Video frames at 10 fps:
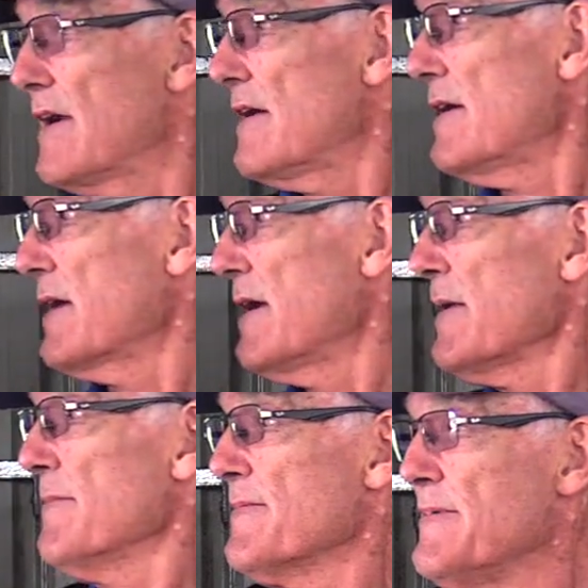Okay.
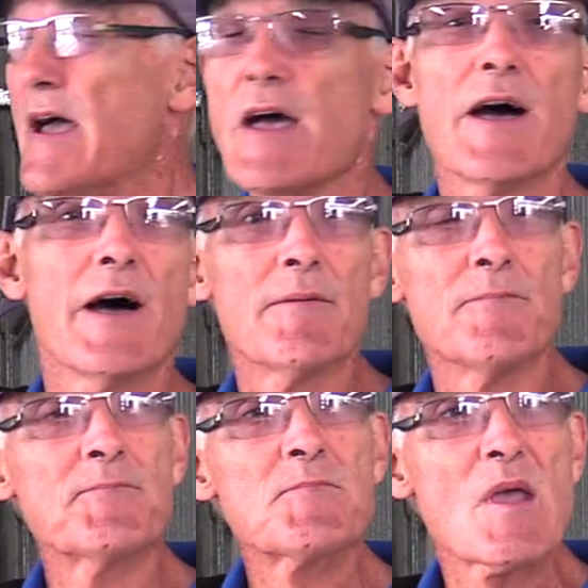
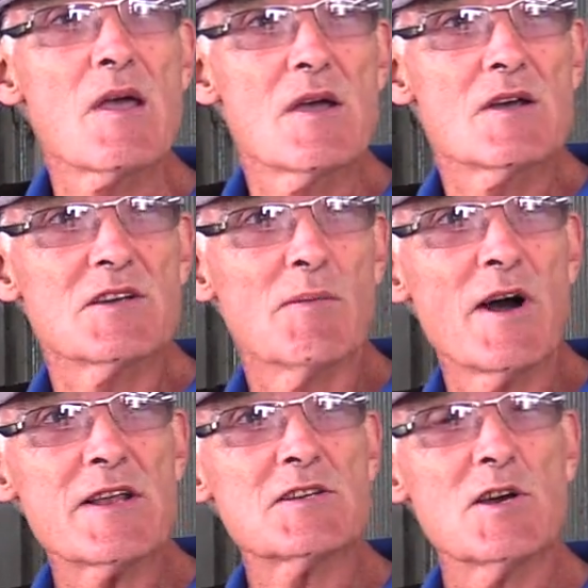So
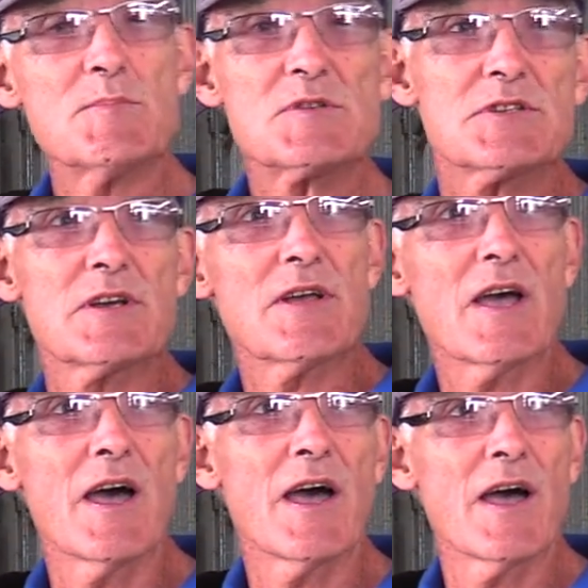my tips
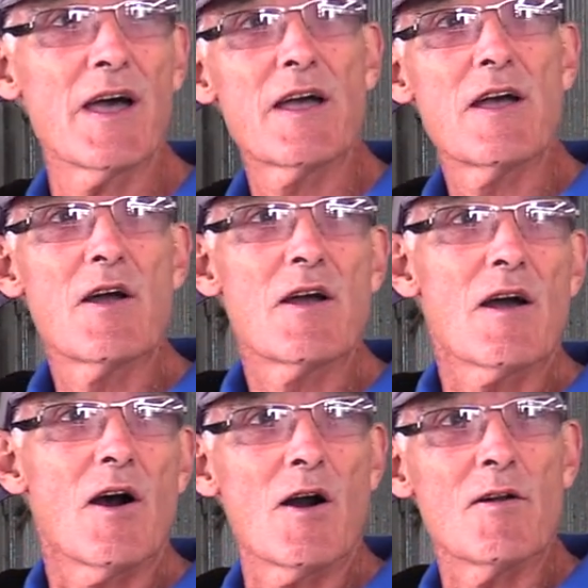are
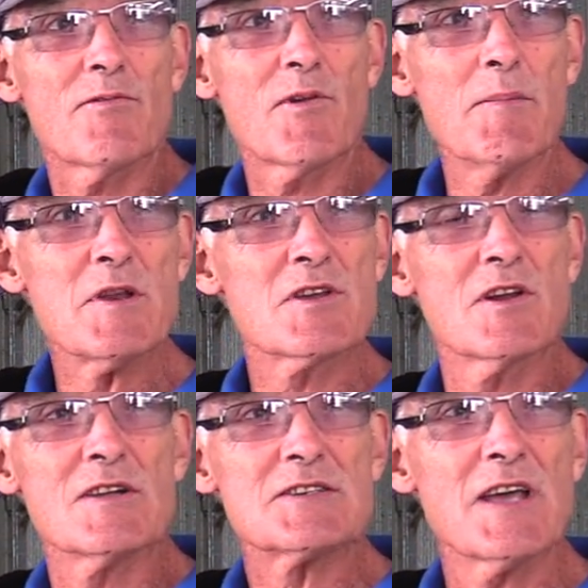at
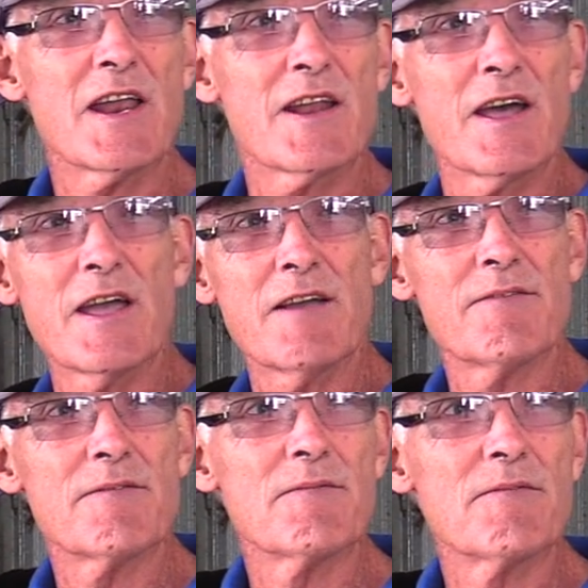Flemington on Saturday.
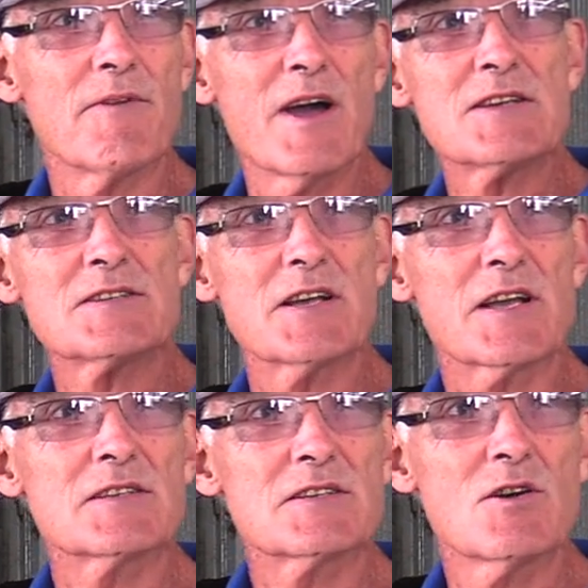Race
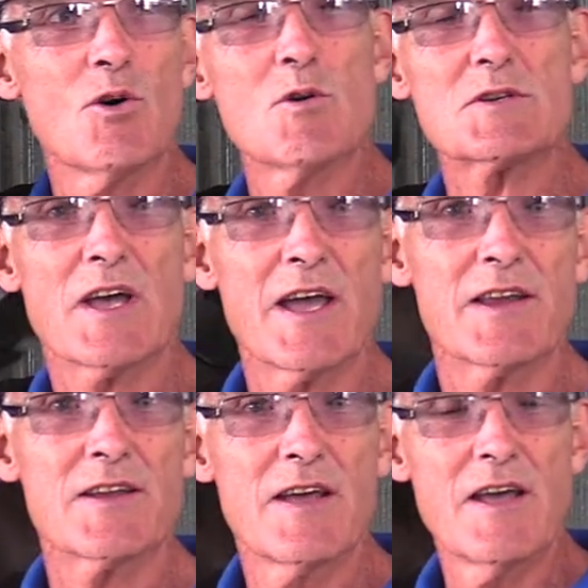6, horse
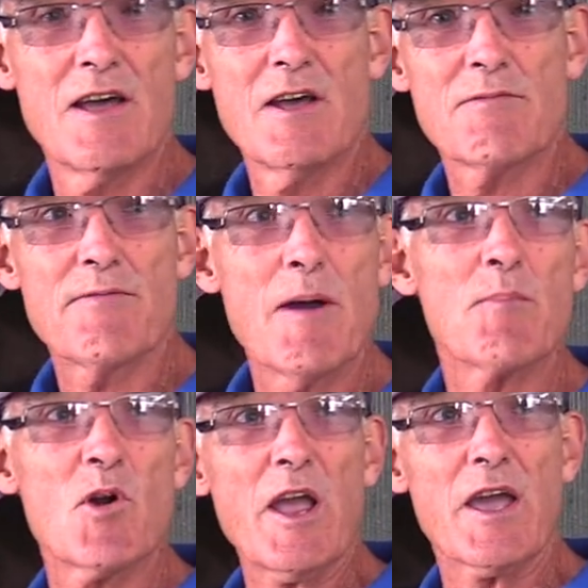8,
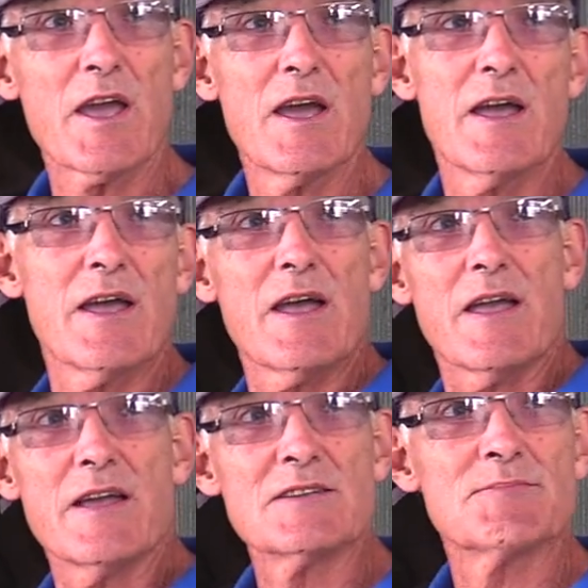Fabric
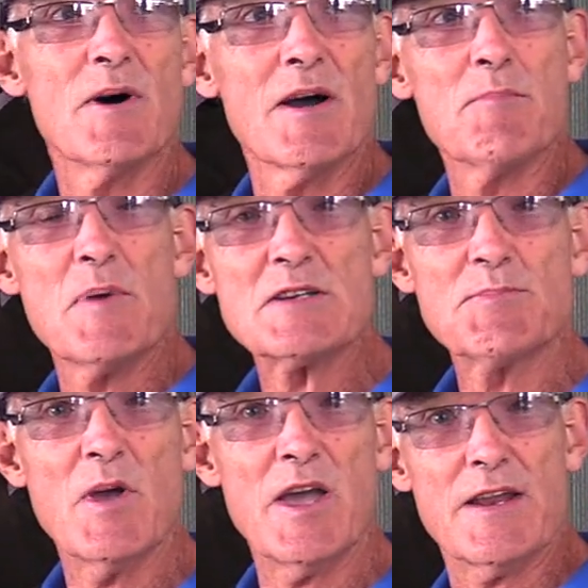is my
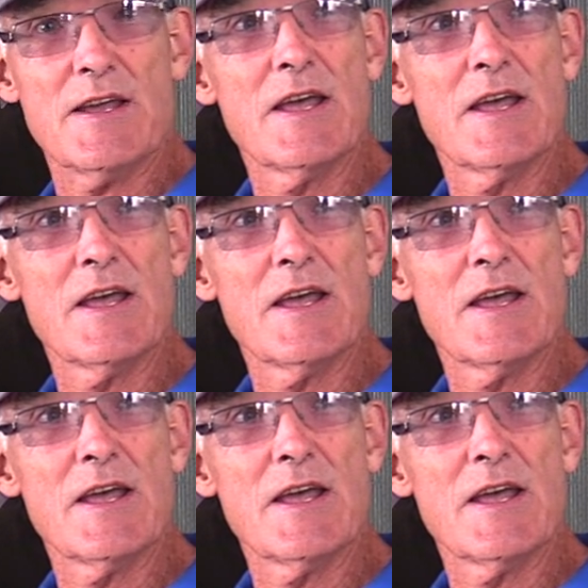best bet.